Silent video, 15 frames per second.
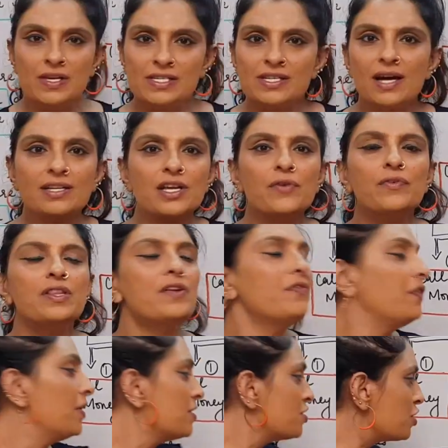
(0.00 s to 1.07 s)
are starting with the
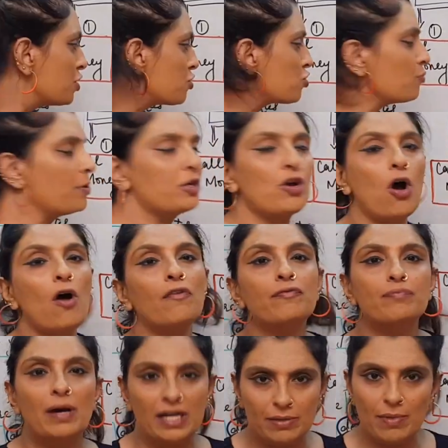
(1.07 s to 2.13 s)
first instrument of
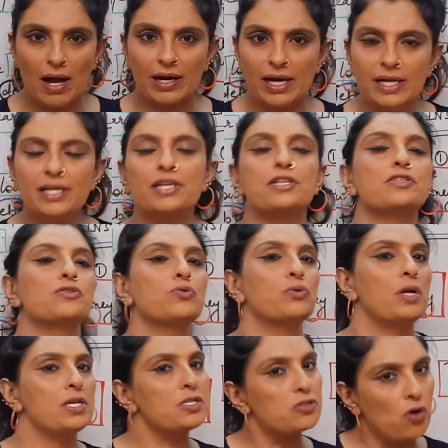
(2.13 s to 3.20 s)
money market. It is known
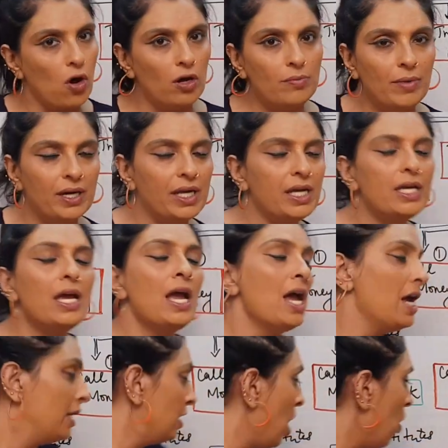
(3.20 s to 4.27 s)
as call money.
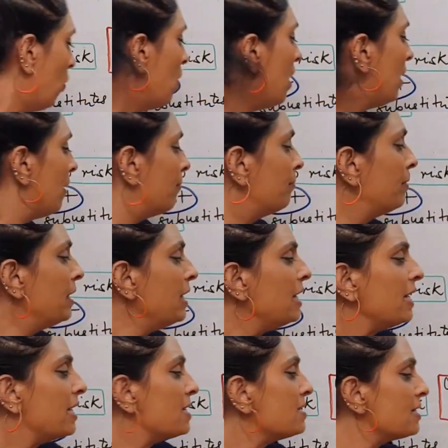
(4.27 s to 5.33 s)
Now,
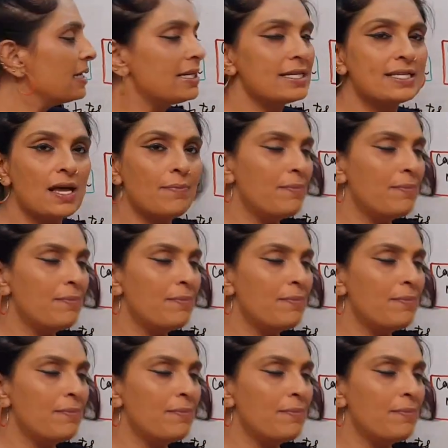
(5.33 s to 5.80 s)
meaning is that it is the